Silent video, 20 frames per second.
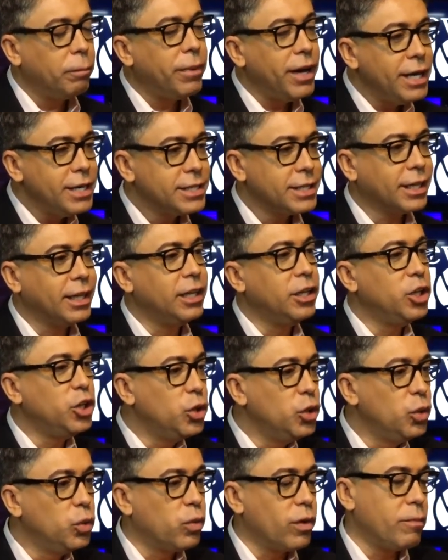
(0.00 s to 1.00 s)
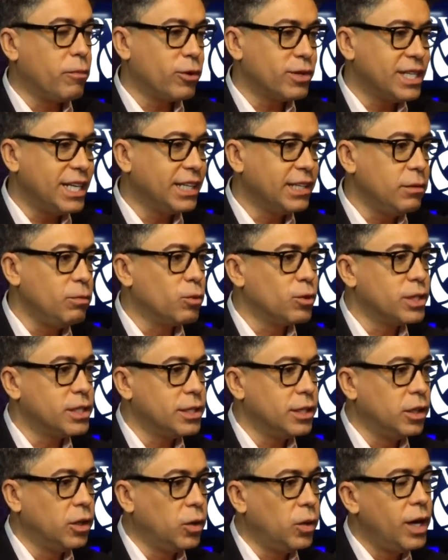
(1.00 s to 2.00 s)
basically you representing
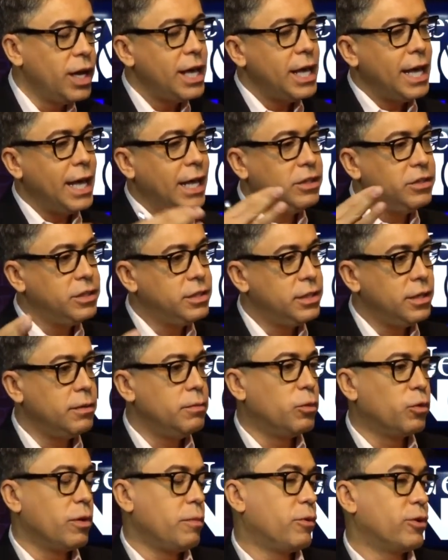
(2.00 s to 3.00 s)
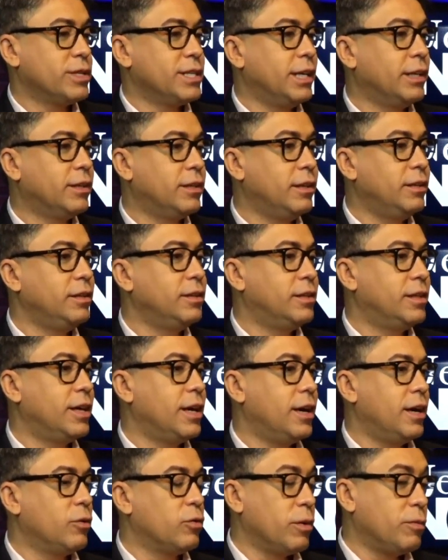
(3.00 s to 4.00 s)
Brazil and Jim representing
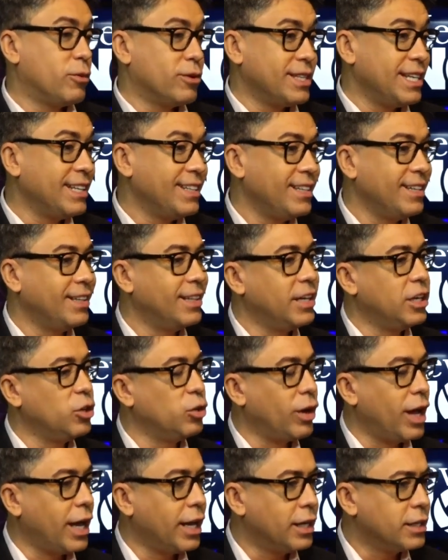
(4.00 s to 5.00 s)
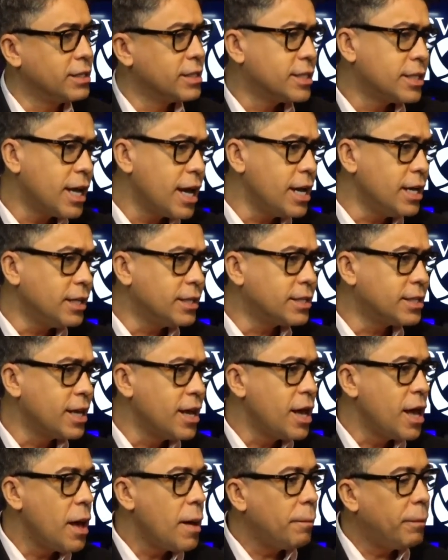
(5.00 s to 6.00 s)
the United States.
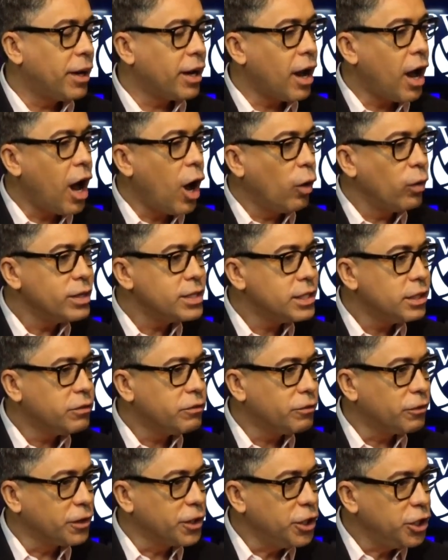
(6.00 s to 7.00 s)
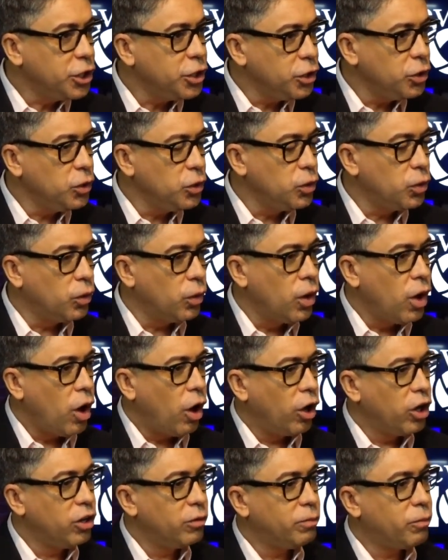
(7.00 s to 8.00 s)
But how is it for you
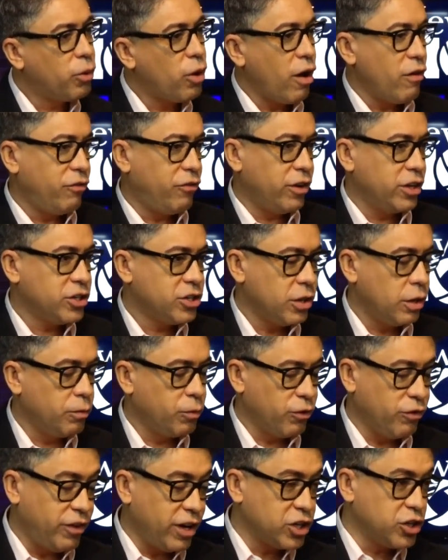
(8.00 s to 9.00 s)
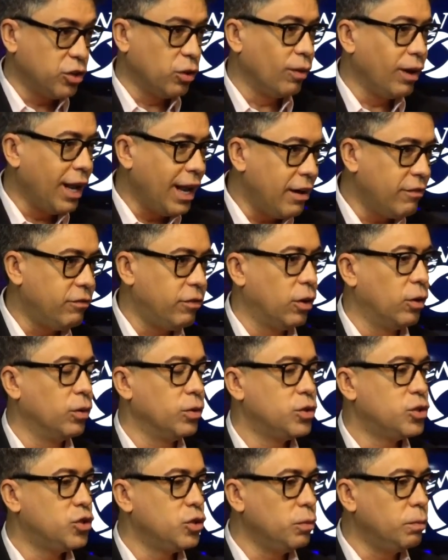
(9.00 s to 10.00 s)
on a professional
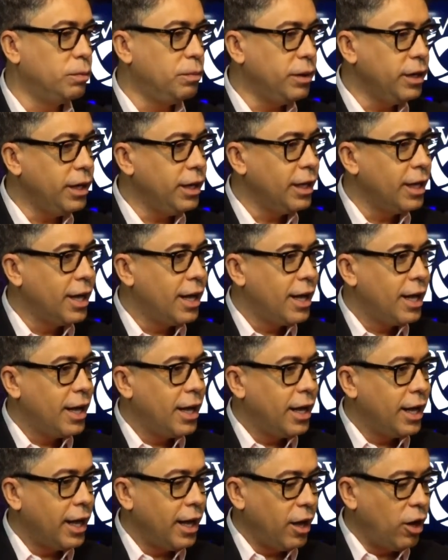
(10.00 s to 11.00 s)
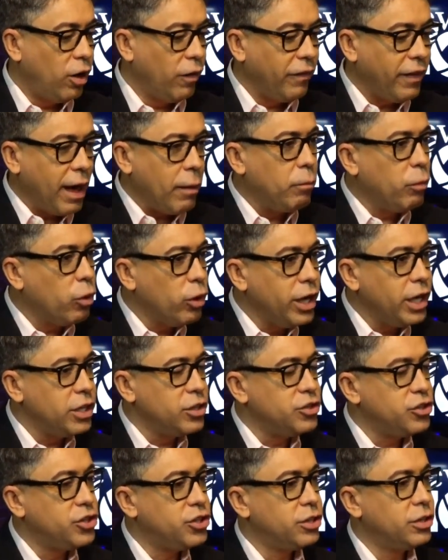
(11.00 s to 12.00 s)
level to be on that
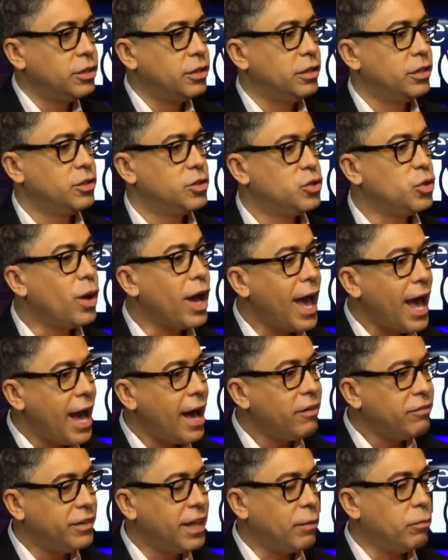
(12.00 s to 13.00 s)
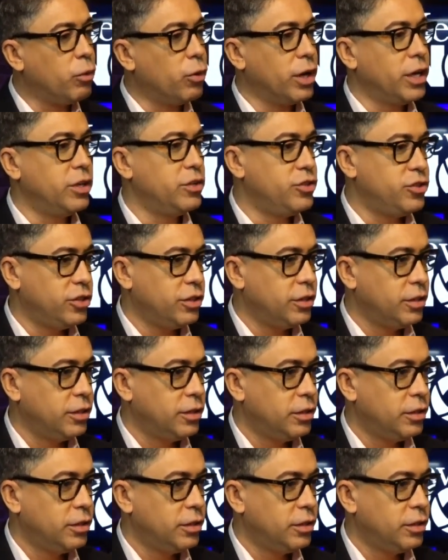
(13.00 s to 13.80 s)
bridge, to have that bridge?